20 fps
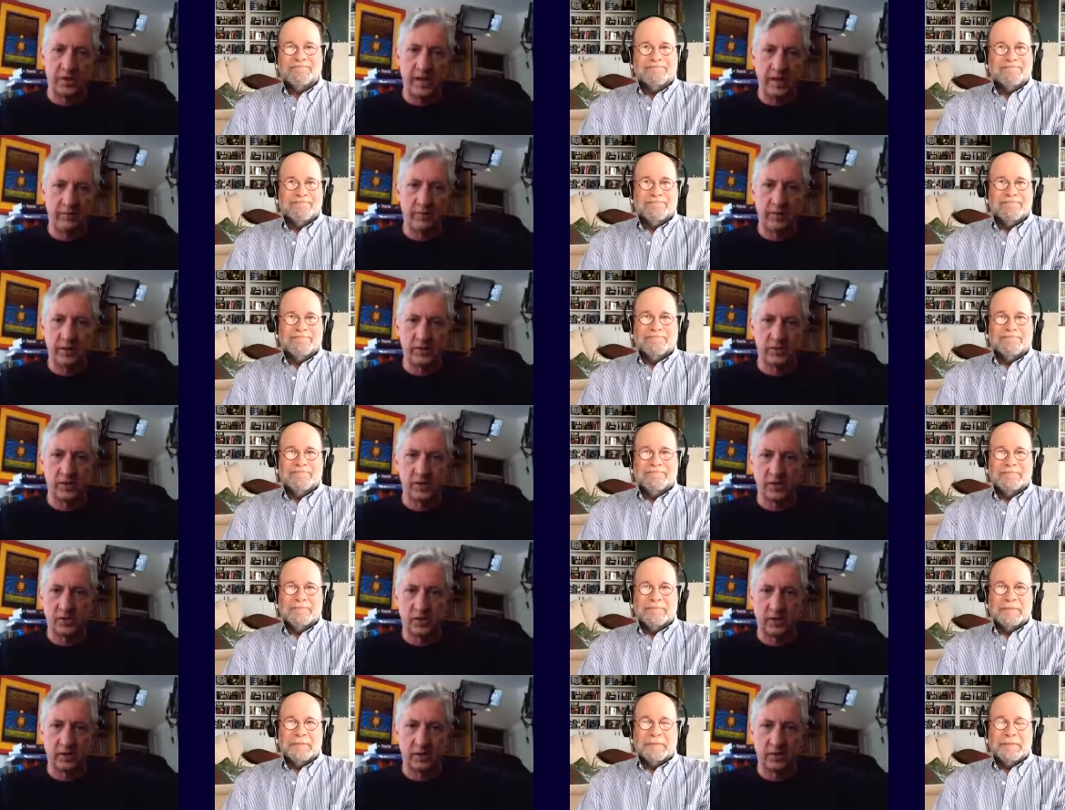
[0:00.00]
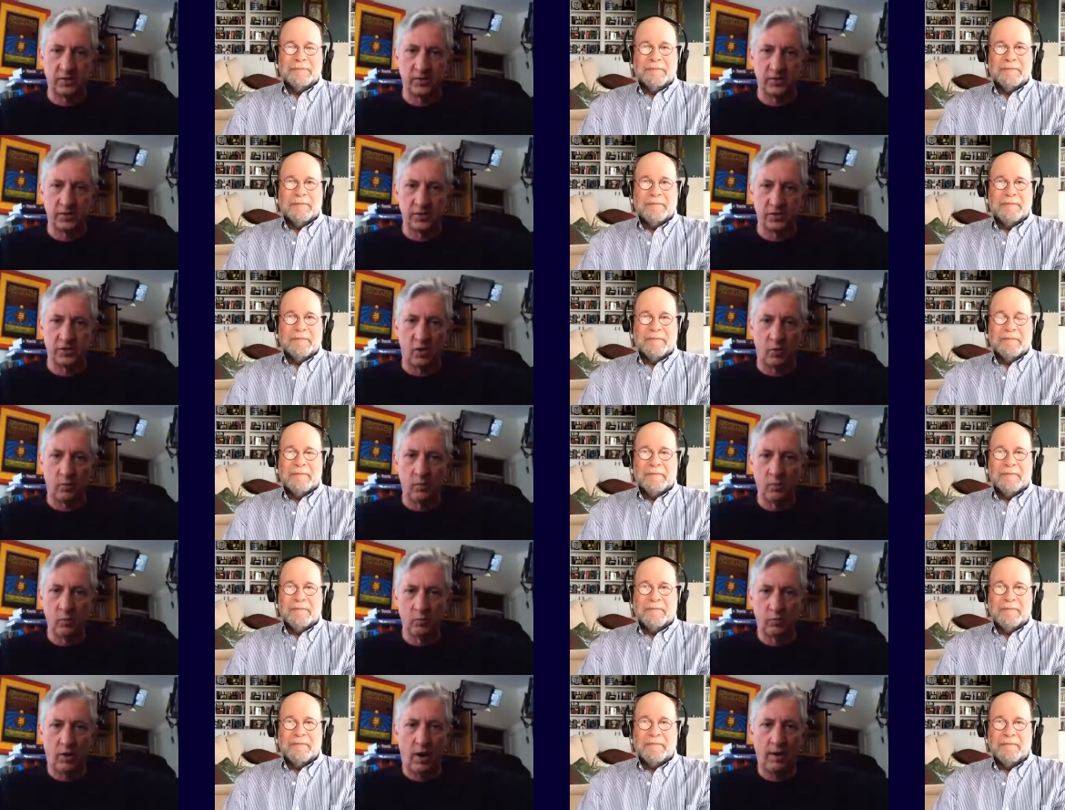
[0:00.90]
Speaker 1: is the evidence is that there is
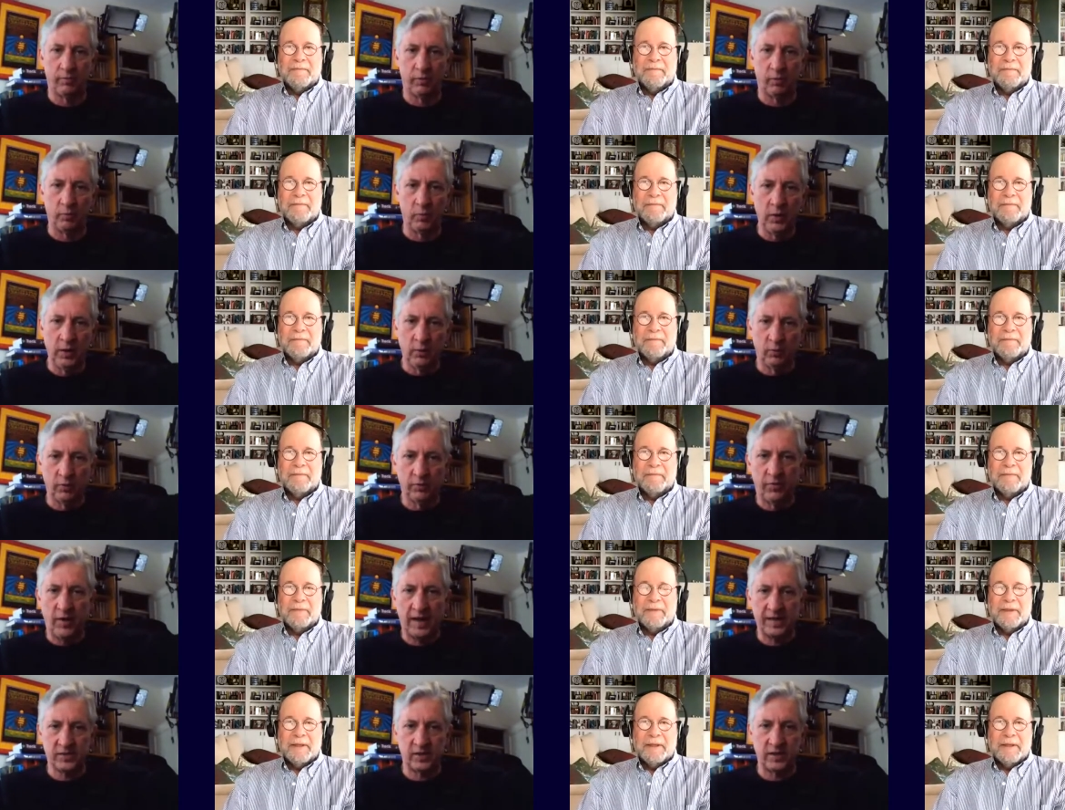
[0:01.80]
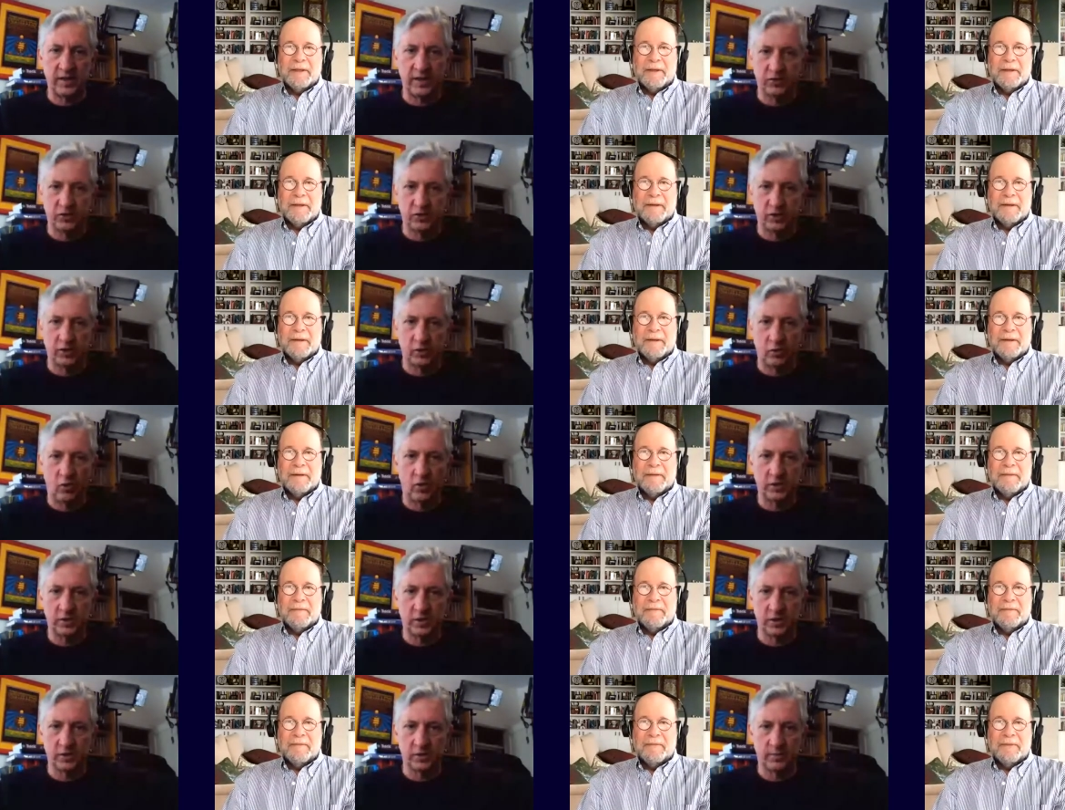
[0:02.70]
no problem with vaccination and
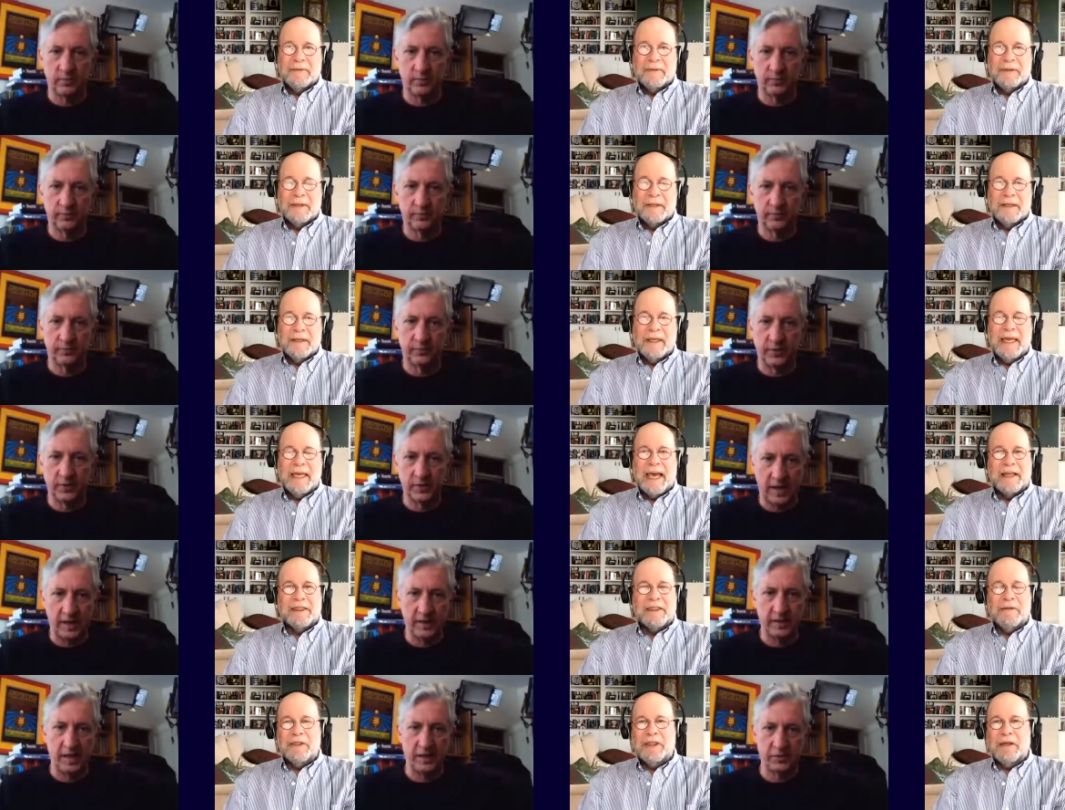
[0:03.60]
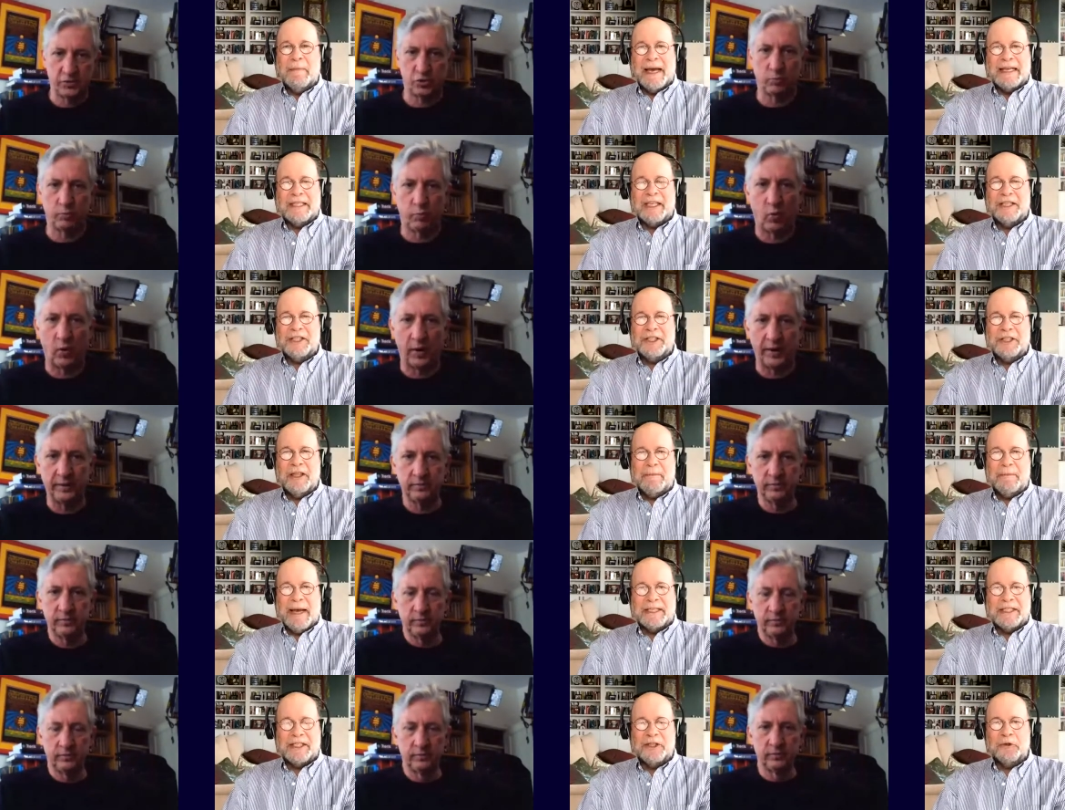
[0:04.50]
autism.
Speaker 2: Yeah, the, the message the
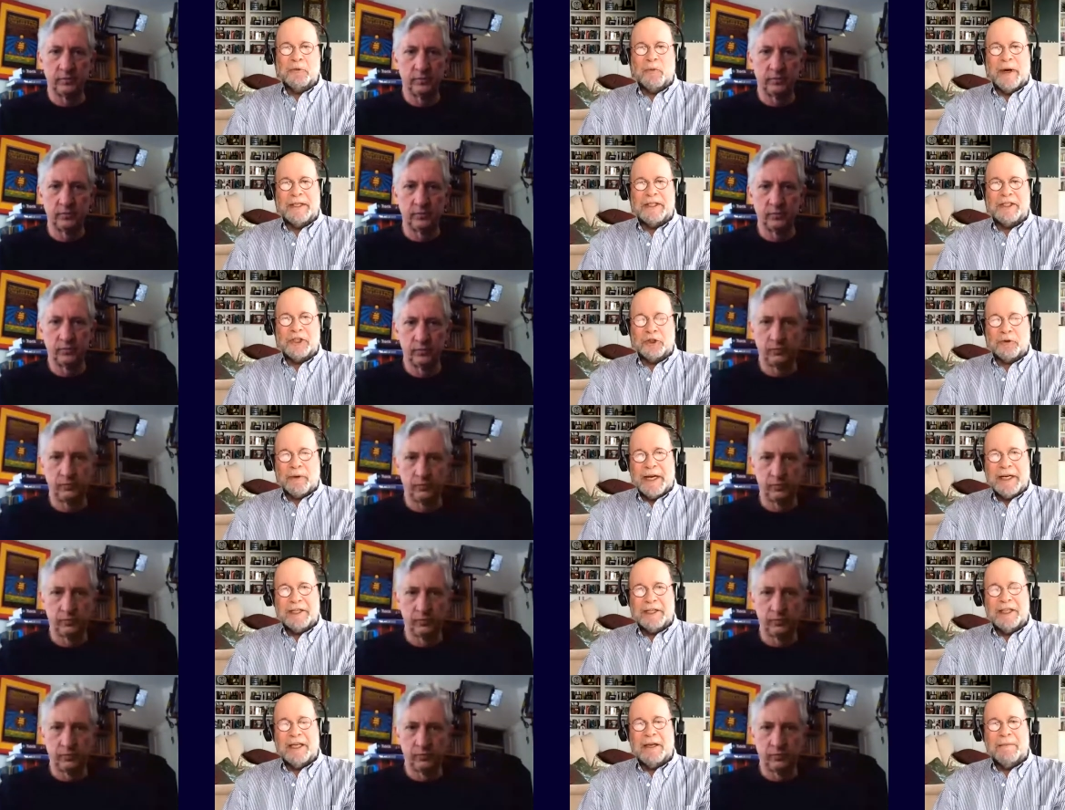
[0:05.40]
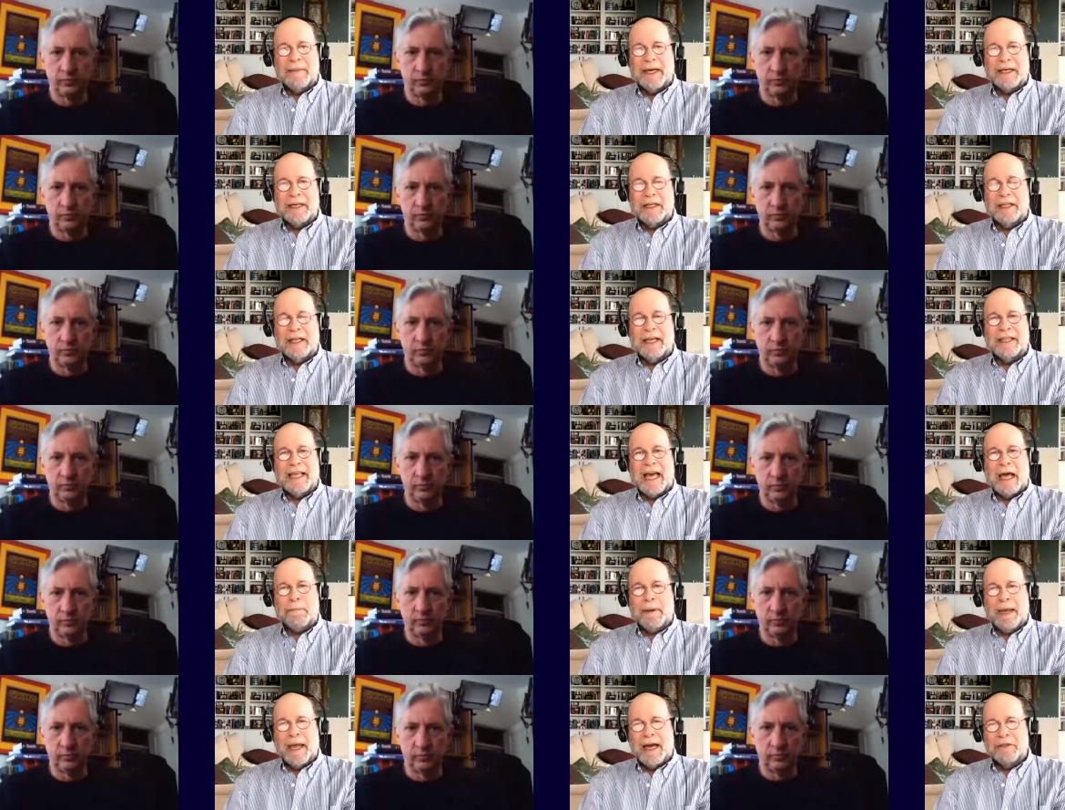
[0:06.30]
message went straight to the amygdala, and
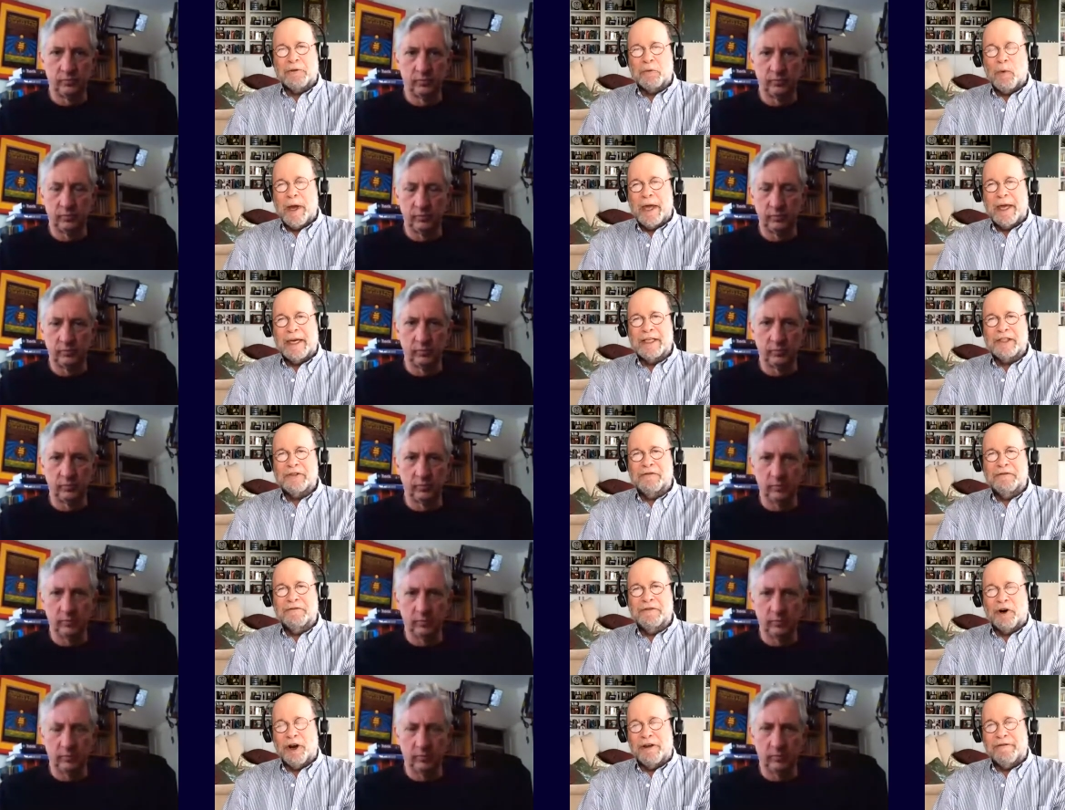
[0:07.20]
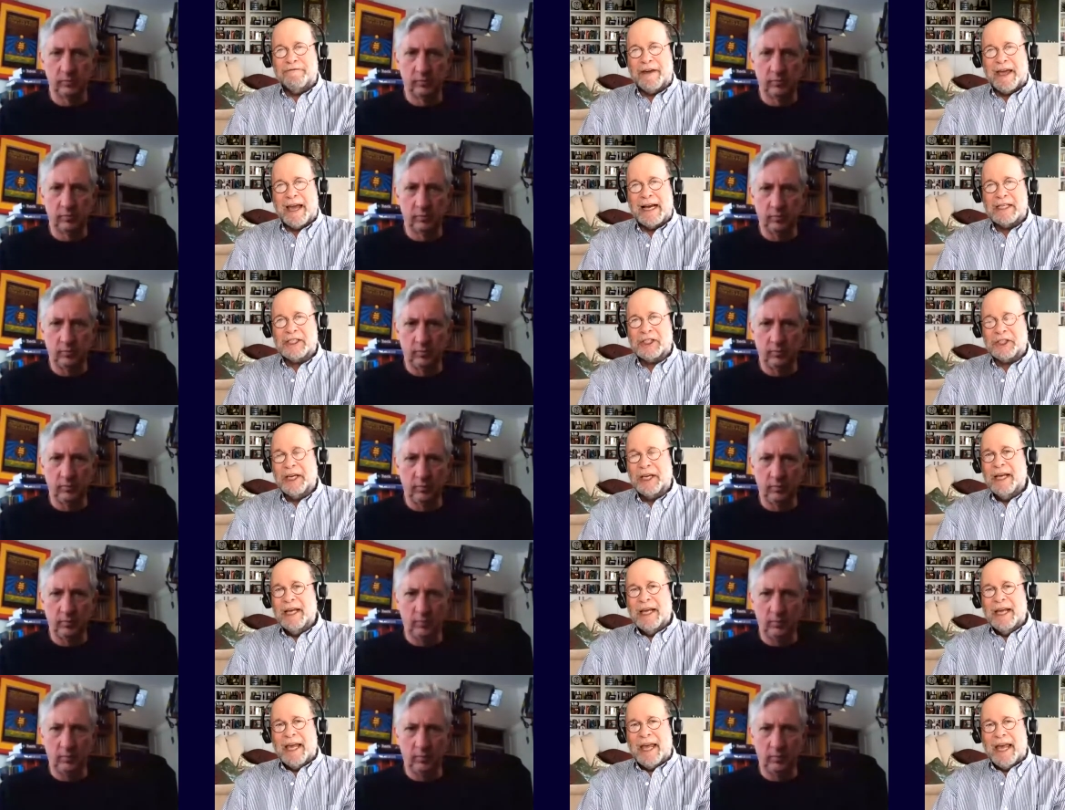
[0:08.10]
that pathway is very fast,
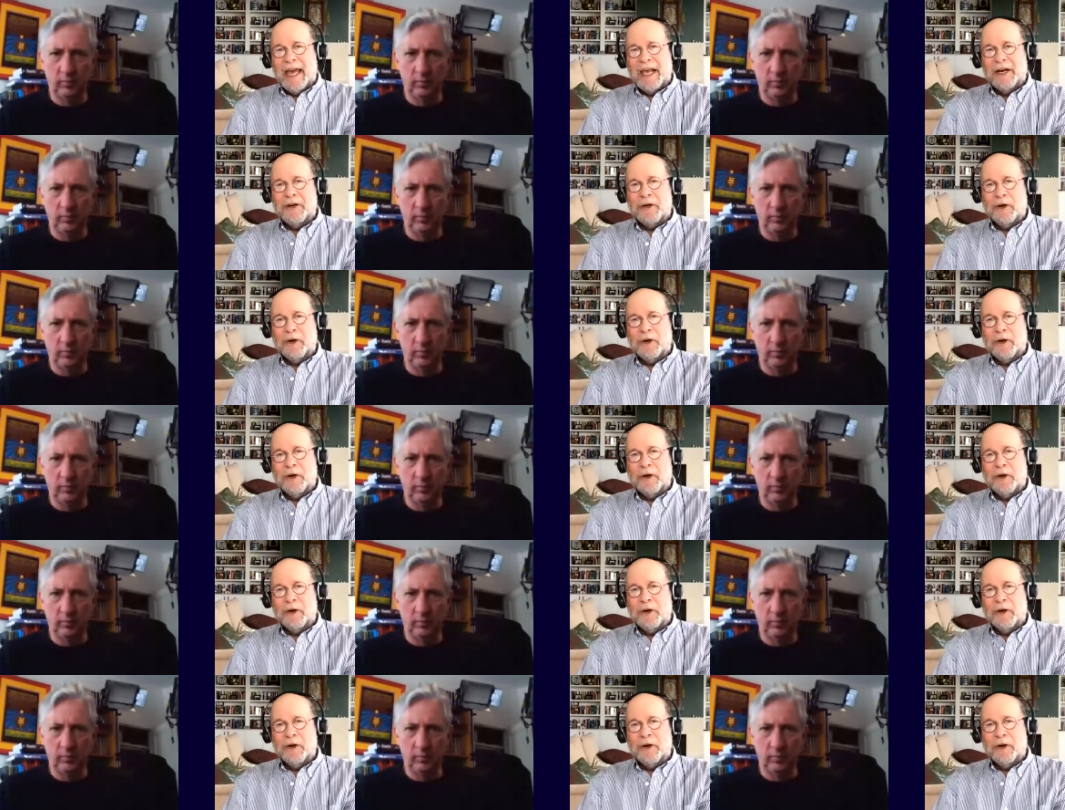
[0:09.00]
and it